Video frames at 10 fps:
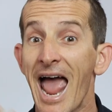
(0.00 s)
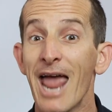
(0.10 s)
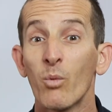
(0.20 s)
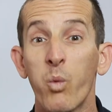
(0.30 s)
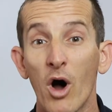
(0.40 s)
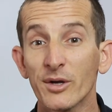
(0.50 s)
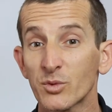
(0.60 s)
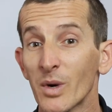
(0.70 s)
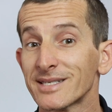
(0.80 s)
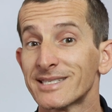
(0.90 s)
And
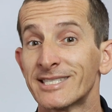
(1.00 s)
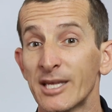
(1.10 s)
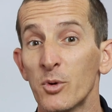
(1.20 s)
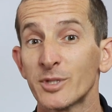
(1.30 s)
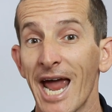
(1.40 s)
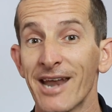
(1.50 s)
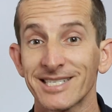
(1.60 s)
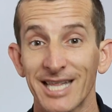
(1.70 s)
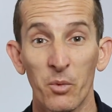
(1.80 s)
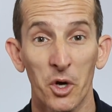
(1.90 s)
whilst we're
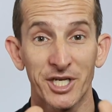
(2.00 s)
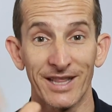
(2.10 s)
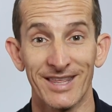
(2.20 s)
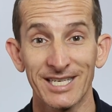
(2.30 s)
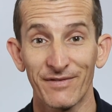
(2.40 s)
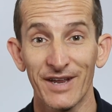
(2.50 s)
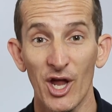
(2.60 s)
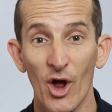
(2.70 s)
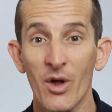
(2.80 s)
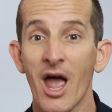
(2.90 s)
simultaneously watching this
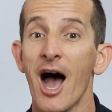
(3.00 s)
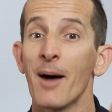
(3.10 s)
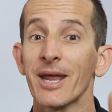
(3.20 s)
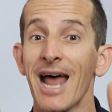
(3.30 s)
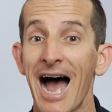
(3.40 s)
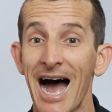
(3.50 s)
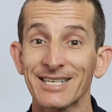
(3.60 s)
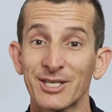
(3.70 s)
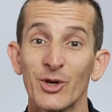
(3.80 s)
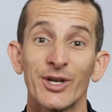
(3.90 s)
video, I'm gonna
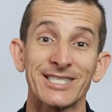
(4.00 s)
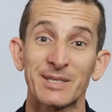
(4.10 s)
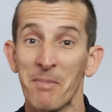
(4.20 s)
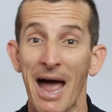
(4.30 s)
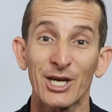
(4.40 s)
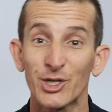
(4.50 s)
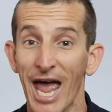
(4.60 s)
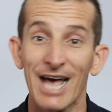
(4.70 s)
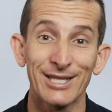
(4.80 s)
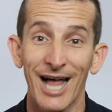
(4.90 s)
ask you to smash
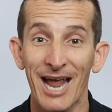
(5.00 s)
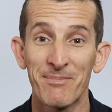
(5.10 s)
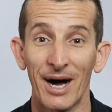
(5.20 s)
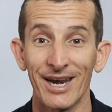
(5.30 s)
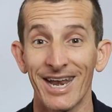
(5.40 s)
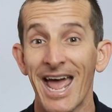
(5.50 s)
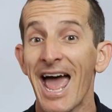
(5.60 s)
that like button,